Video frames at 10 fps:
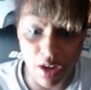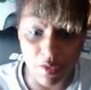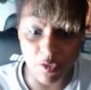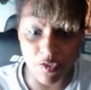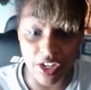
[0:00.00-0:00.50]

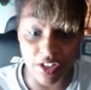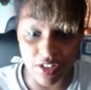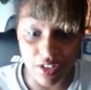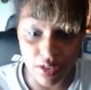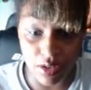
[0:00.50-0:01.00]
off your
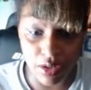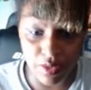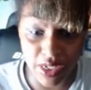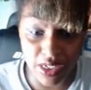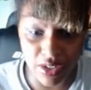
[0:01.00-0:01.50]
face. The only
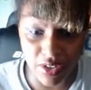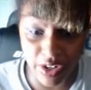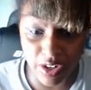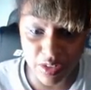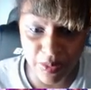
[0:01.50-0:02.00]
reason you're
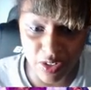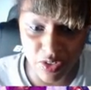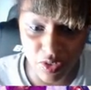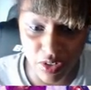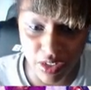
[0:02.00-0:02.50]
here is
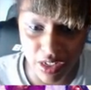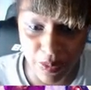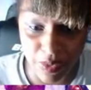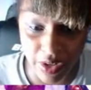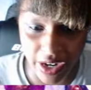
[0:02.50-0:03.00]
because you couldn't
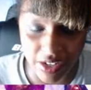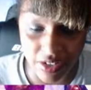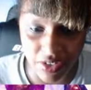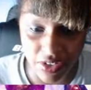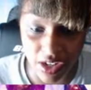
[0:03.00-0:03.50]
keep your hands
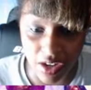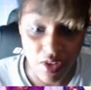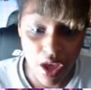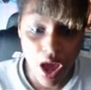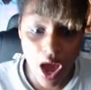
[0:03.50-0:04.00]
to
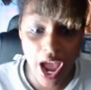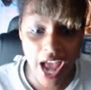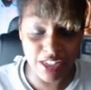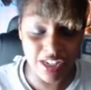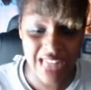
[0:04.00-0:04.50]
yourself. I
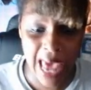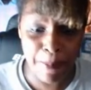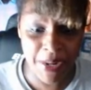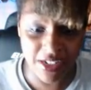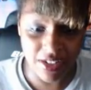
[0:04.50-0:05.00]
have to
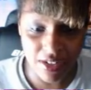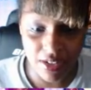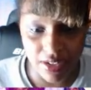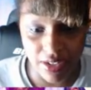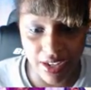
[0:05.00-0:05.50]
slap
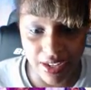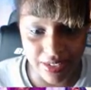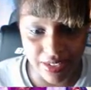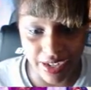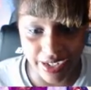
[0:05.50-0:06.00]
it!
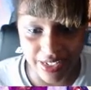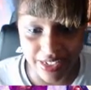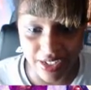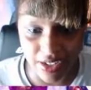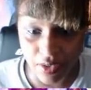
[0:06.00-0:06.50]
Yes, I can
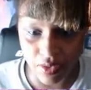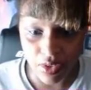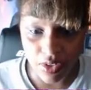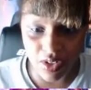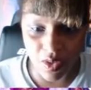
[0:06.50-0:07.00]
see you.
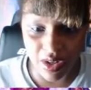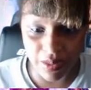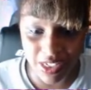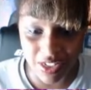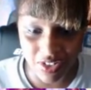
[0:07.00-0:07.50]
Don't want to
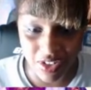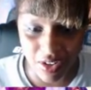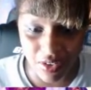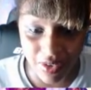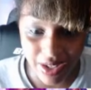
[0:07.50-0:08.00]
miss the
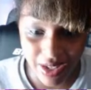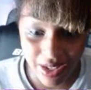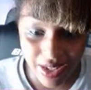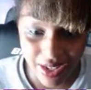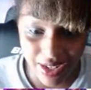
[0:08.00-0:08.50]
show.
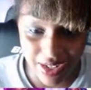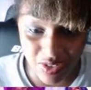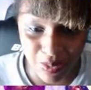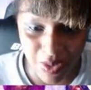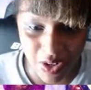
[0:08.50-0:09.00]
Enough
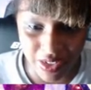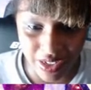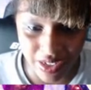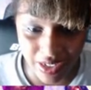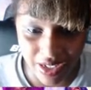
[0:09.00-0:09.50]
small
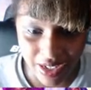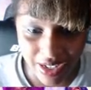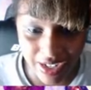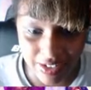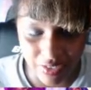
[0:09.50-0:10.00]
talk.
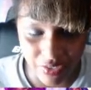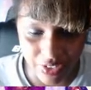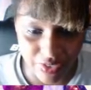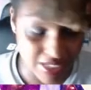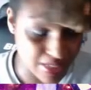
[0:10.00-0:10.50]
Here's the
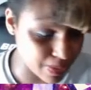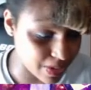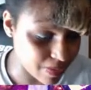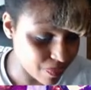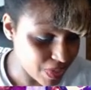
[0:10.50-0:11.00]
first
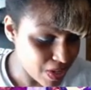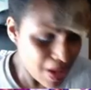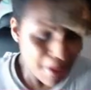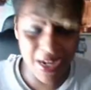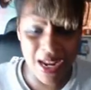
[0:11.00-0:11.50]
recipe.
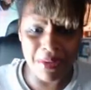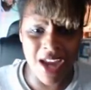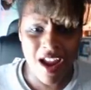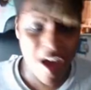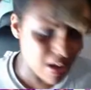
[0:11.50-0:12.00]
But I'm not